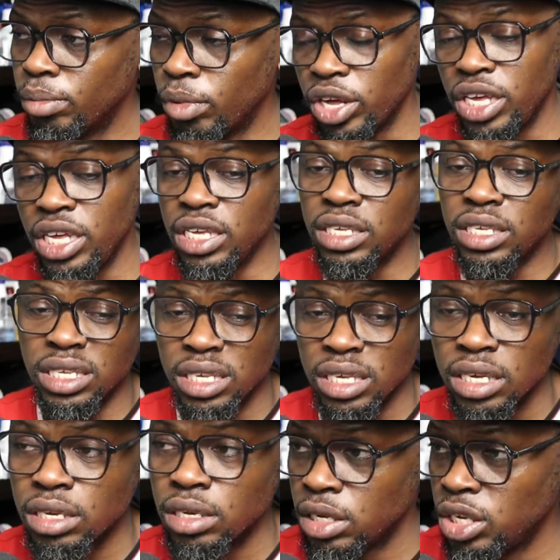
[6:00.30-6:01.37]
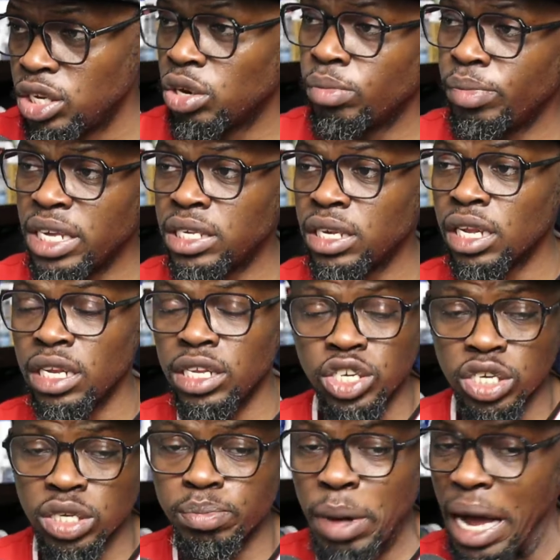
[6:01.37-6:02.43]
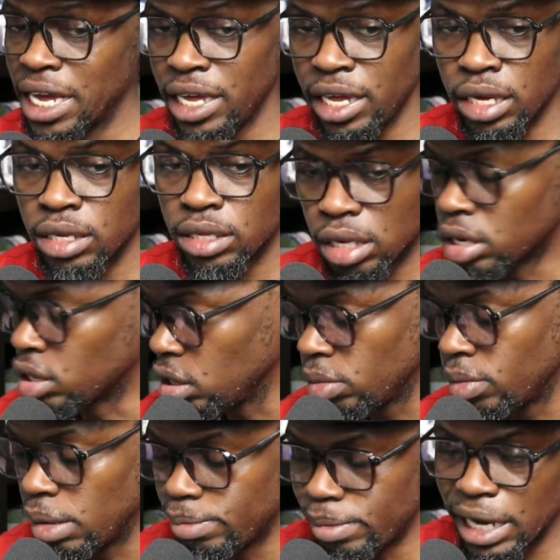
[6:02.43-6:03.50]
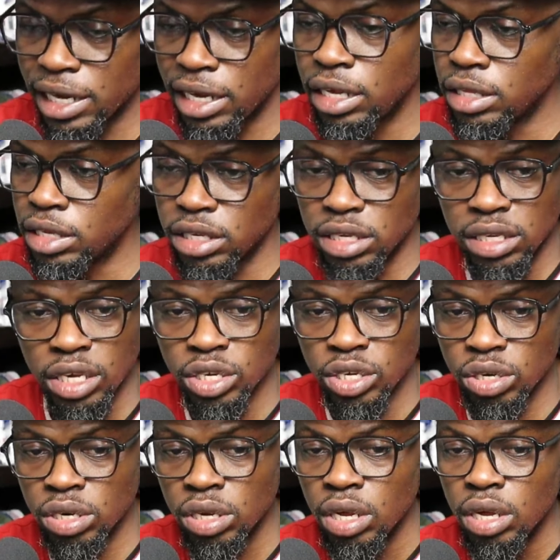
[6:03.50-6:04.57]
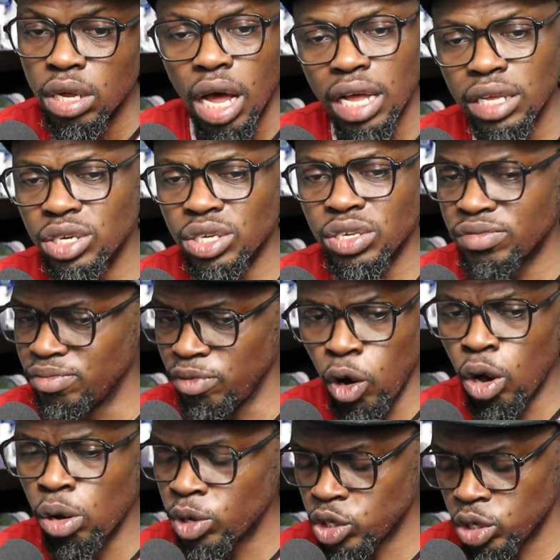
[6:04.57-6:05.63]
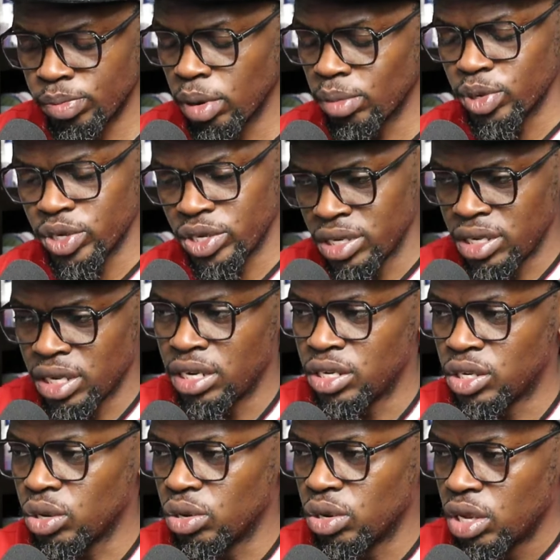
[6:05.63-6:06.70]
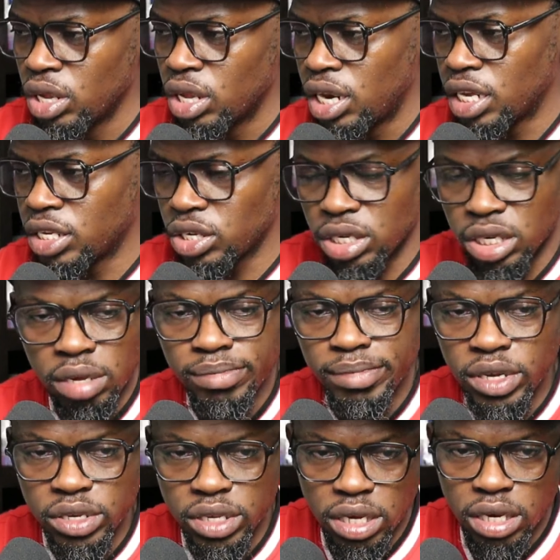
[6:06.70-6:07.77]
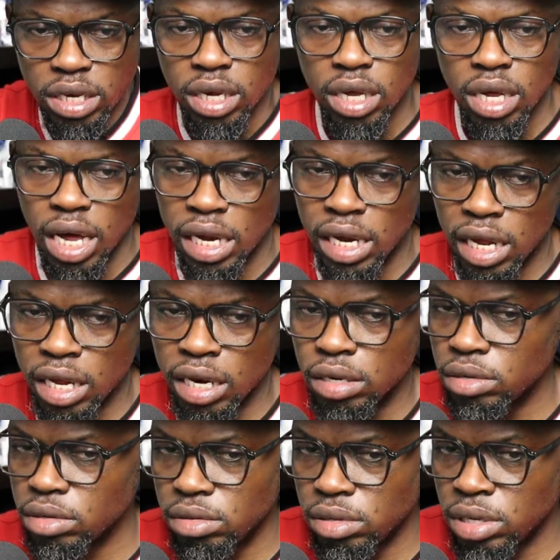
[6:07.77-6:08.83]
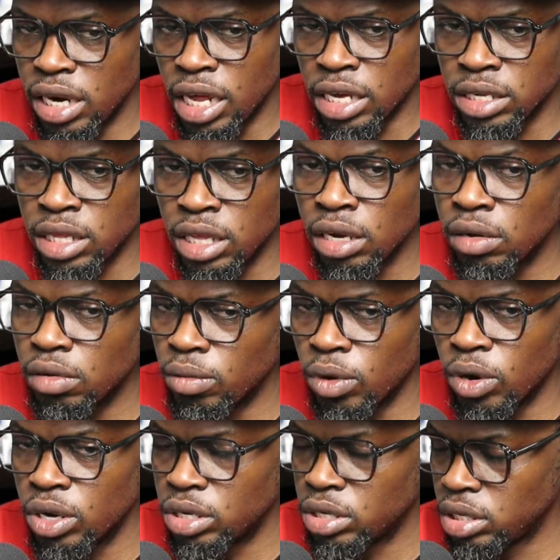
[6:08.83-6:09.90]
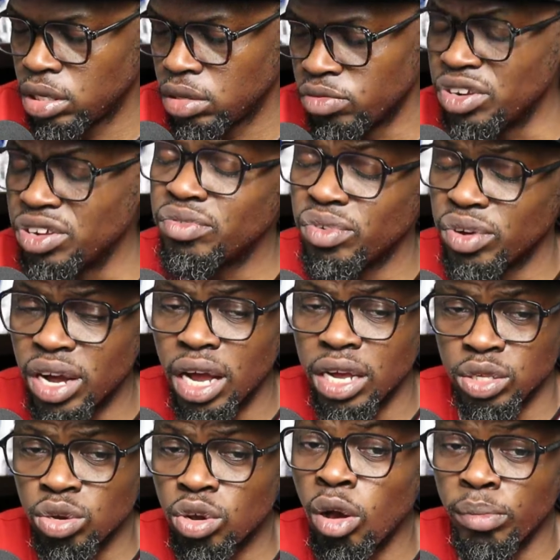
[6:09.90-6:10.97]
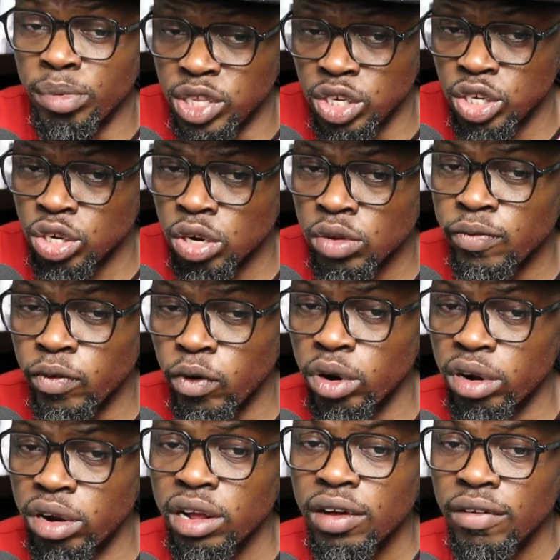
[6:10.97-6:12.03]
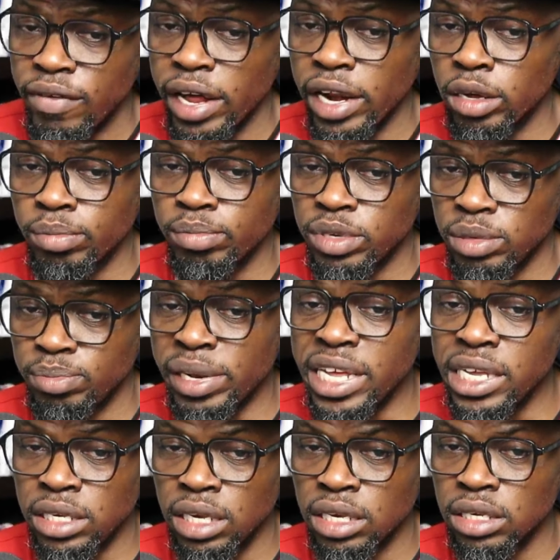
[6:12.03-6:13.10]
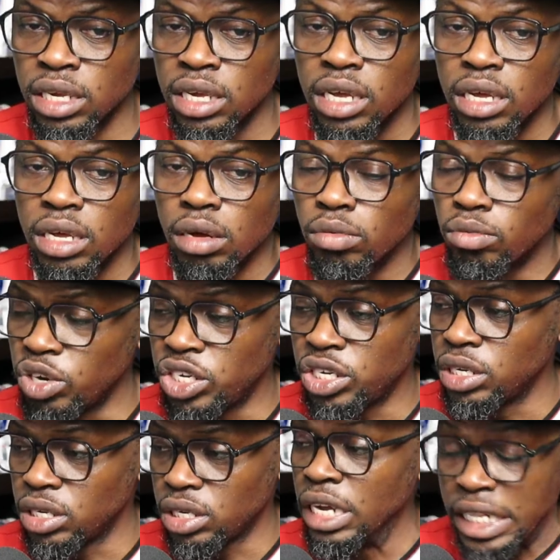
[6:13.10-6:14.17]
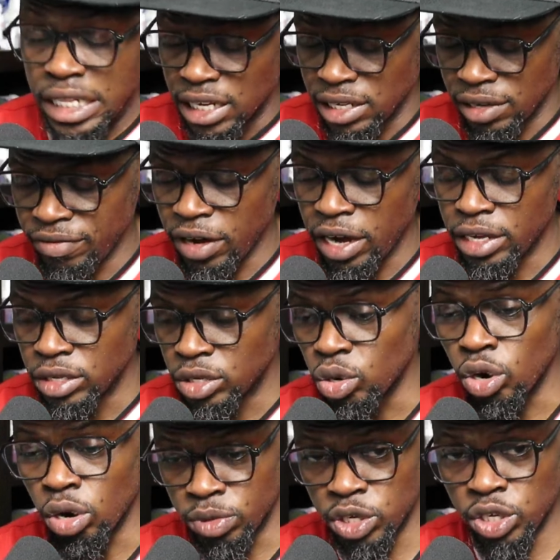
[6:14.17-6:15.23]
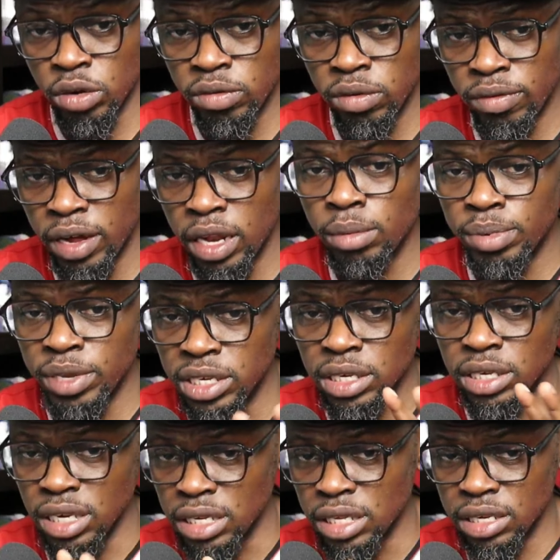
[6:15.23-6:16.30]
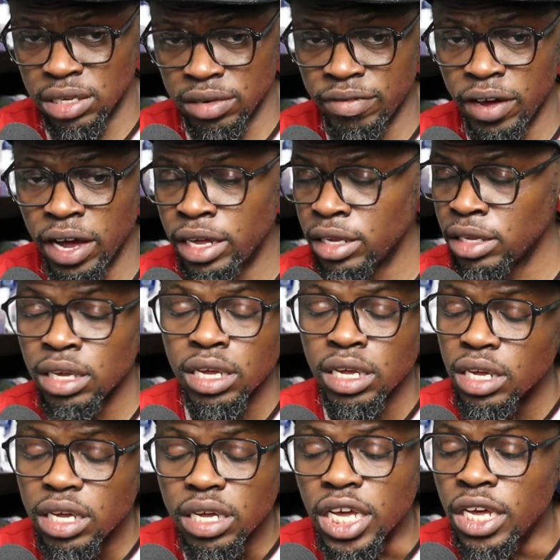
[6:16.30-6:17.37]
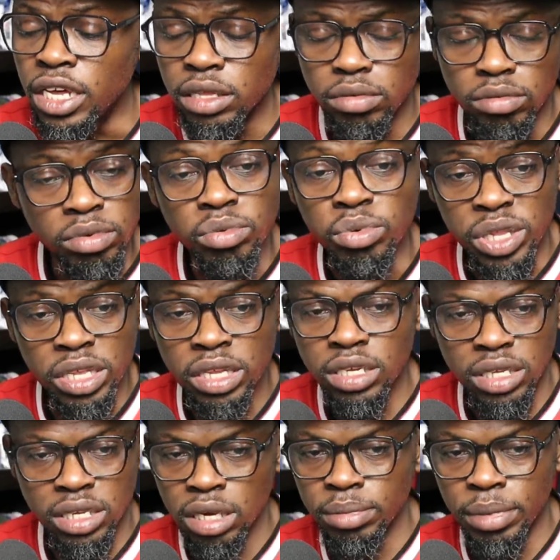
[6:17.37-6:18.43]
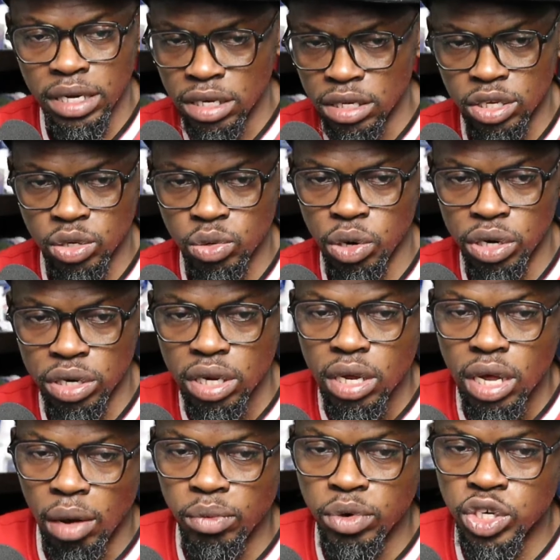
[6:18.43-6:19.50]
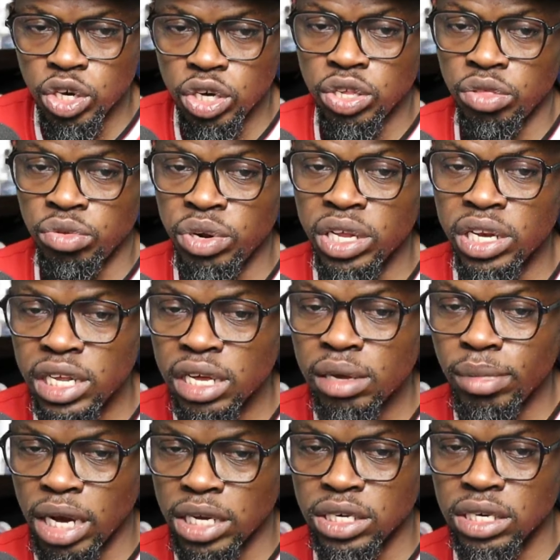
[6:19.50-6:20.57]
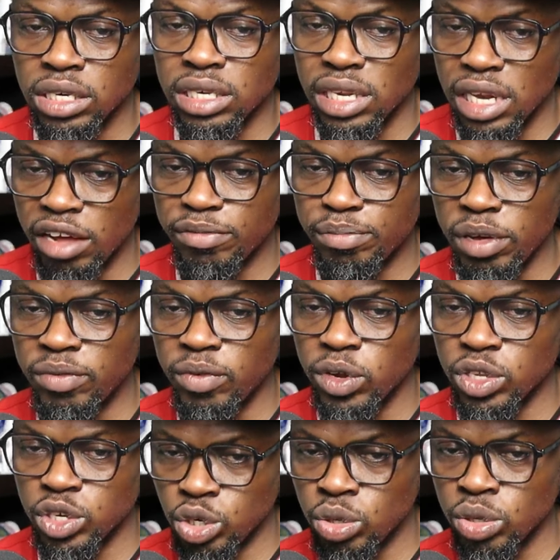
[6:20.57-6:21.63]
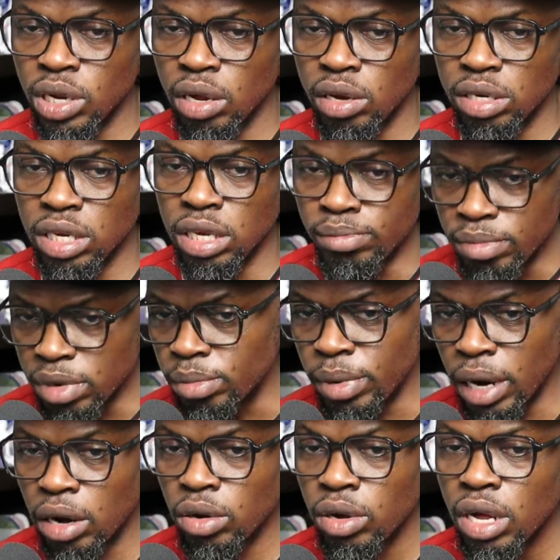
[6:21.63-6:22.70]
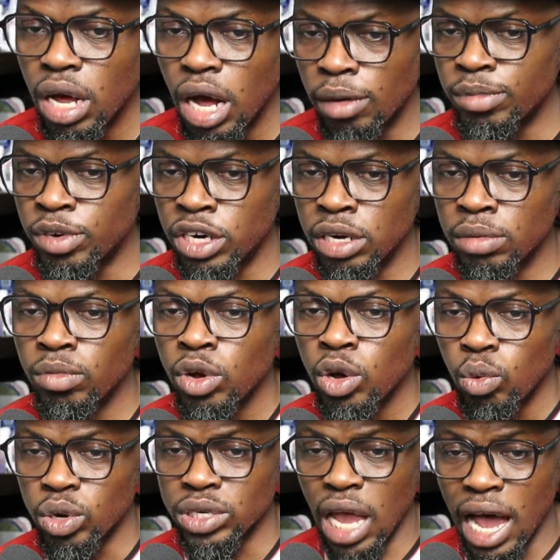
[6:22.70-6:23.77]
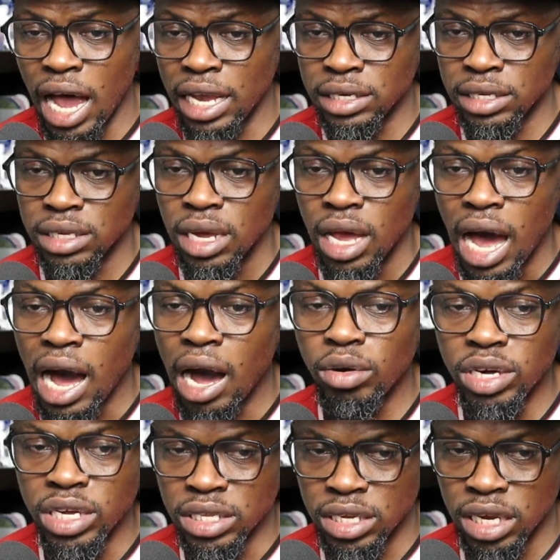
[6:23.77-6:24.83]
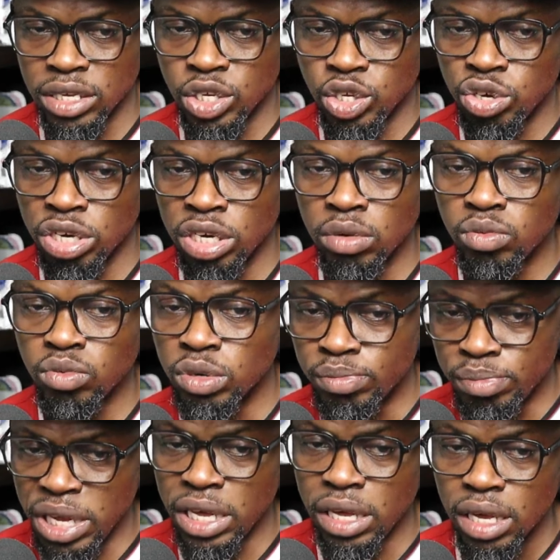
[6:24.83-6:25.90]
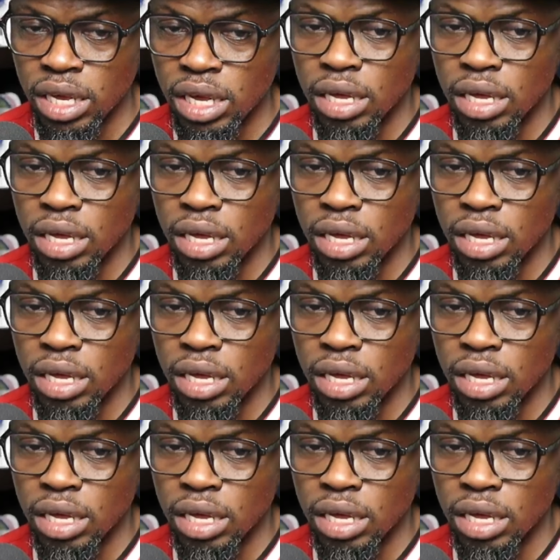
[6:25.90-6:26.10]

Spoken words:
but he's, basically just backing the club and backing the decision, and just for commercial purposes in it. So let's just keep building. And then the next thing was with regards to competition for final places, which is intensifying. So competition for final places intensifying within the team and in the squad. And with just 3 league matches left before the showdown in Bilbao, Amorim was asked how intense training would be.